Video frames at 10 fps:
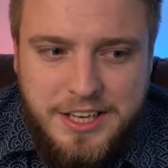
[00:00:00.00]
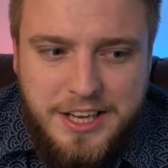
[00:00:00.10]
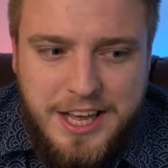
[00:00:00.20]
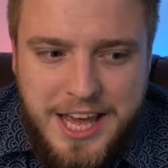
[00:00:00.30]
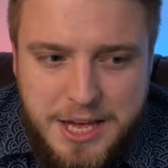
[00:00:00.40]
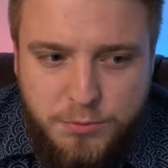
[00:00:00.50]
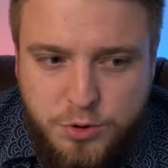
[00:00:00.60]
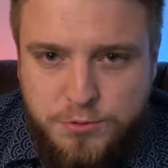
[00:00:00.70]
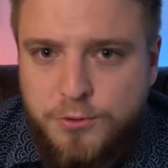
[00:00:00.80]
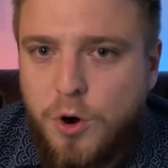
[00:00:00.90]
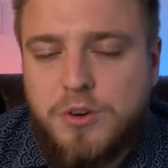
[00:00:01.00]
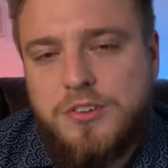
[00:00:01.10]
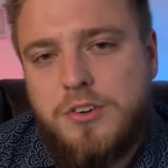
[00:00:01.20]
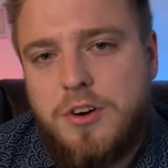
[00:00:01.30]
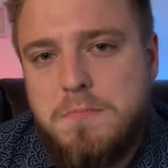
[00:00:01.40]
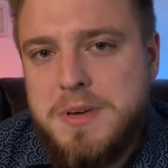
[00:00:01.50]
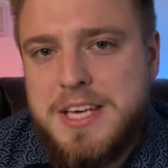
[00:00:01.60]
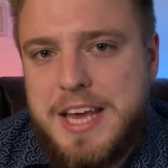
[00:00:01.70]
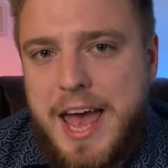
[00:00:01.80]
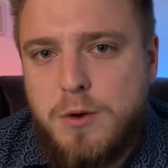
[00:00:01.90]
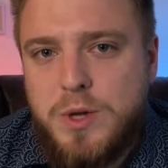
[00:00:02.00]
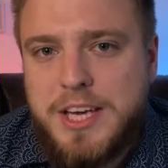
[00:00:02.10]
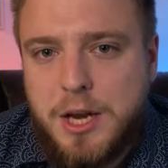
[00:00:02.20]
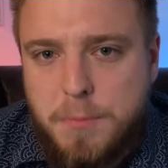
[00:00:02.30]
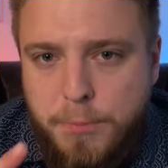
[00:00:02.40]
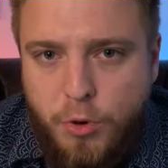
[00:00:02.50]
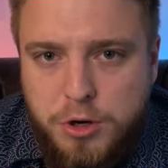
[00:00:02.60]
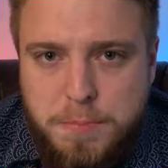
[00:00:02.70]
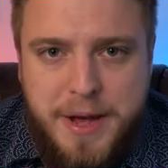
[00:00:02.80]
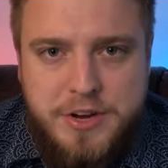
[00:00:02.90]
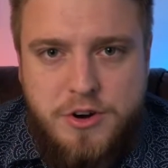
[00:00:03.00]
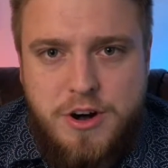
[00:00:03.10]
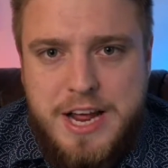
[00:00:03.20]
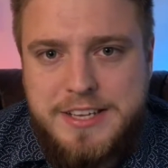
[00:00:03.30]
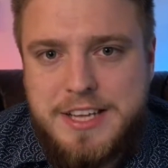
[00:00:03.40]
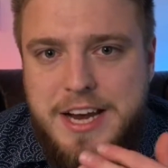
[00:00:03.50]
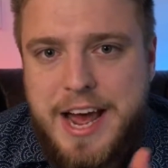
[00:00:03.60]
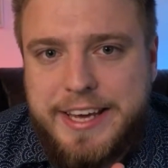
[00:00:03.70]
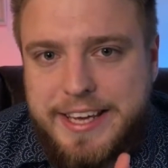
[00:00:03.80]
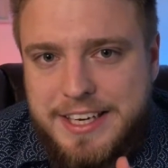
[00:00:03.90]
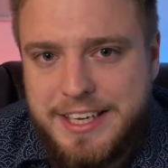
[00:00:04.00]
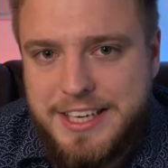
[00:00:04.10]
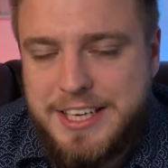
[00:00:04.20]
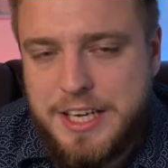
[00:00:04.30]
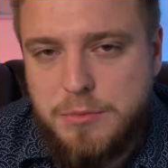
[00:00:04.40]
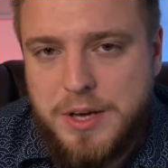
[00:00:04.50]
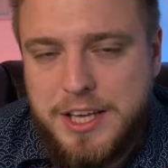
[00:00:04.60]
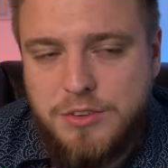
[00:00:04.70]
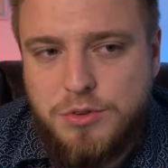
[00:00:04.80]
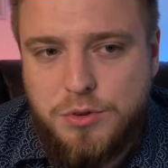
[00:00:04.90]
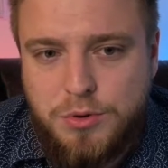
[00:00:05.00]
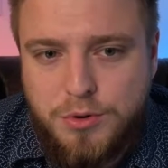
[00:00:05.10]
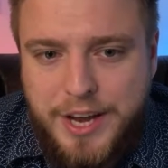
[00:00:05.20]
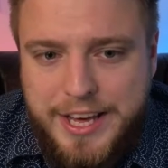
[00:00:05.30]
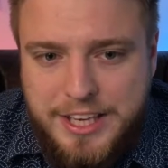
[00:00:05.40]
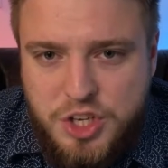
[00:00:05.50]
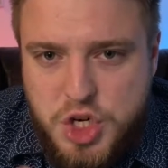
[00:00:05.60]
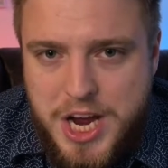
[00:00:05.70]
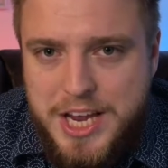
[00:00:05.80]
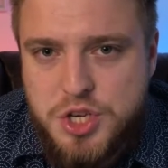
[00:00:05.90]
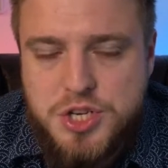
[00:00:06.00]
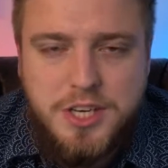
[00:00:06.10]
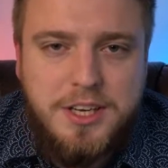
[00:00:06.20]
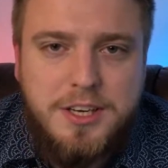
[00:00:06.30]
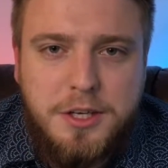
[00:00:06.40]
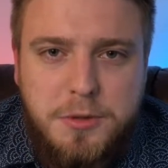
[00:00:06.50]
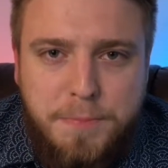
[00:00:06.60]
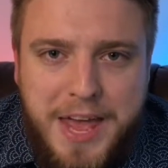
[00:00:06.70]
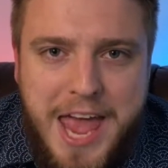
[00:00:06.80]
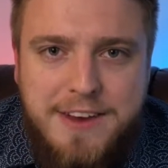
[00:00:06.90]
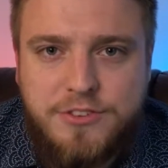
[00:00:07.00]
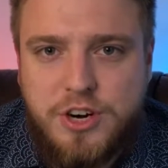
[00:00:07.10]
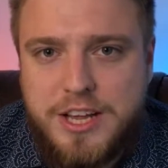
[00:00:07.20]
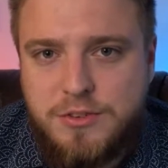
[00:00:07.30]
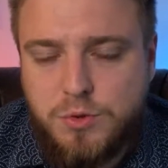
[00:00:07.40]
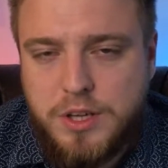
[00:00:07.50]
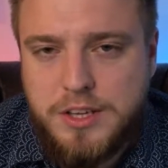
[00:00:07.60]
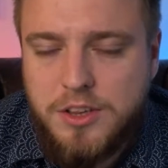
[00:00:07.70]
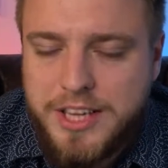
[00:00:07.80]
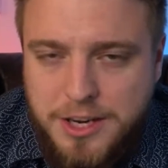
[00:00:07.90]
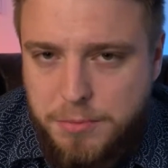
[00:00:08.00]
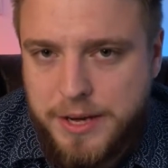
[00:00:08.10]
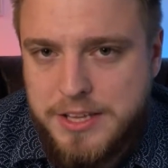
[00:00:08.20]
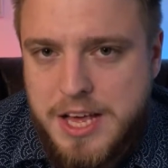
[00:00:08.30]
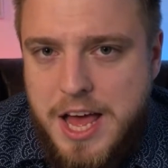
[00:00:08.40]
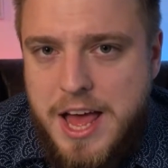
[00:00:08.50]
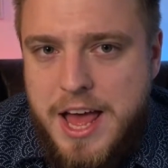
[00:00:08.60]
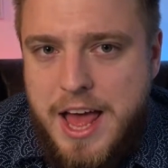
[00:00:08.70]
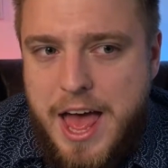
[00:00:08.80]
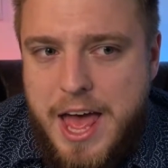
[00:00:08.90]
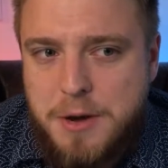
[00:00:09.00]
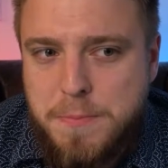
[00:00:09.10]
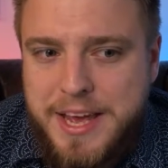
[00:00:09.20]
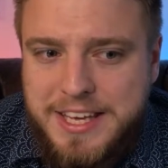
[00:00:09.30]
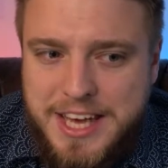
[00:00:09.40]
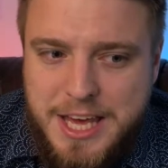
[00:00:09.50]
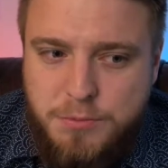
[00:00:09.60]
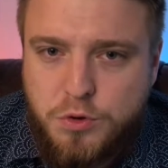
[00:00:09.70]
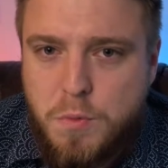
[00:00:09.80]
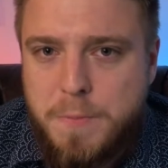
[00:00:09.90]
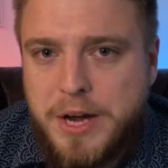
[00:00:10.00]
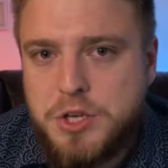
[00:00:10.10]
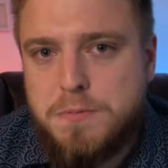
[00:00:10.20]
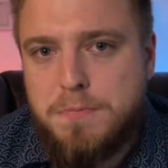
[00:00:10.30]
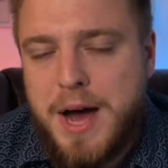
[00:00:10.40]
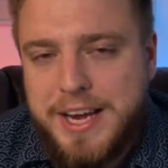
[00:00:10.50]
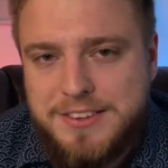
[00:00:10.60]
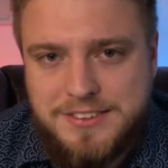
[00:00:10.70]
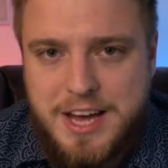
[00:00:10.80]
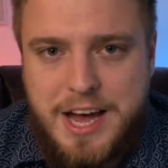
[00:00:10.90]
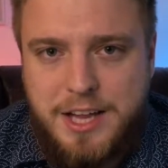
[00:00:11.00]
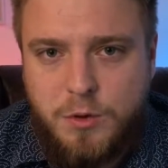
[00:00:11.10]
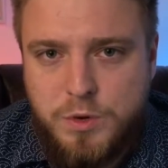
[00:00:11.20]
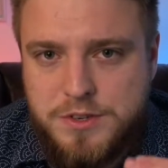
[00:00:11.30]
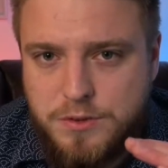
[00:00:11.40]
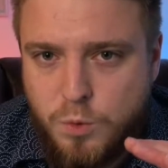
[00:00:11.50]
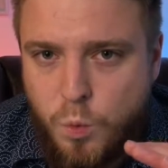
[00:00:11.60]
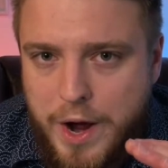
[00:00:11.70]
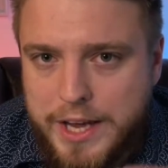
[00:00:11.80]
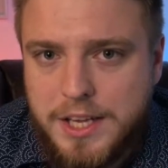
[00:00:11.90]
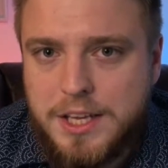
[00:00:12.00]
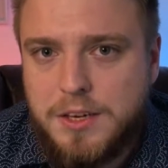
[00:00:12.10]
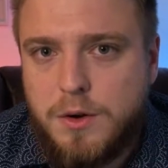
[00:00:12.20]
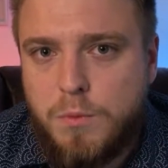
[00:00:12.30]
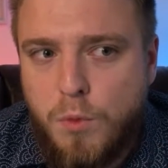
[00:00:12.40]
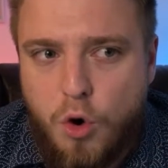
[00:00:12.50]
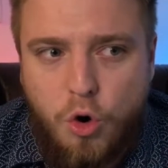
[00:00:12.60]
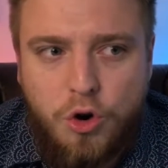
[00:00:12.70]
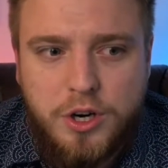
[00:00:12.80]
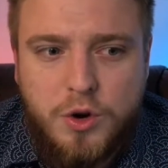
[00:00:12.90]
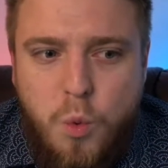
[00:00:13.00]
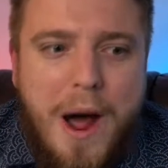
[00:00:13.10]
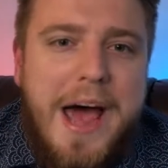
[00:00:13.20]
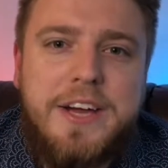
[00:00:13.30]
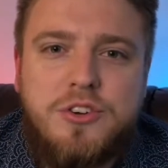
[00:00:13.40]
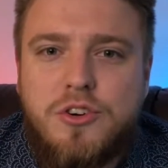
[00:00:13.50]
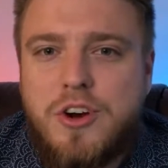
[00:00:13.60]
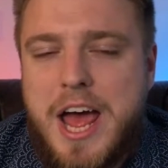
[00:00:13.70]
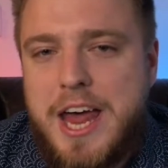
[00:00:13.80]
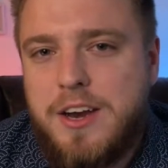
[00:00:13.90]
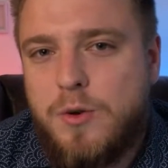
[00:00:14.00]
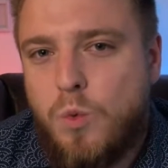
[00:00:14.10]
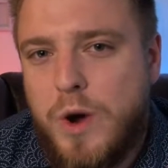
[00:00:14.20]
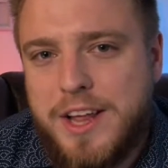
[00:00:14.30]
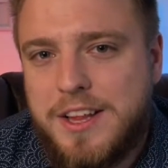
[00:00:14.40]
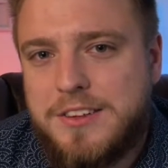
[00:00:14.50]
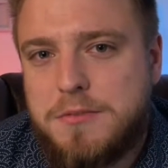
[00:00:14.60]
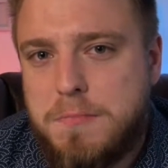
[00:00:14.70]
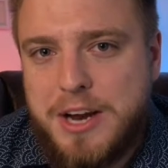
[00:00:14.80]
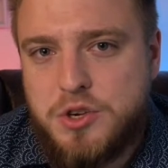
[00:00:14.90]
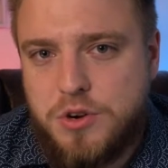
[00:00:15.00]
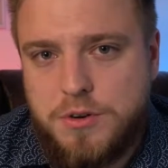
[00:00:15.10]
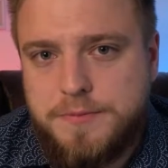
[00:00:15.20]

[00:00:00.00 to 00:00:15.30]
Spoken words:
him to focus on me, and we can bond better, and then I can lead him into changing the behavior as a little bit and make him to match my style, which is way more quieter and way less macho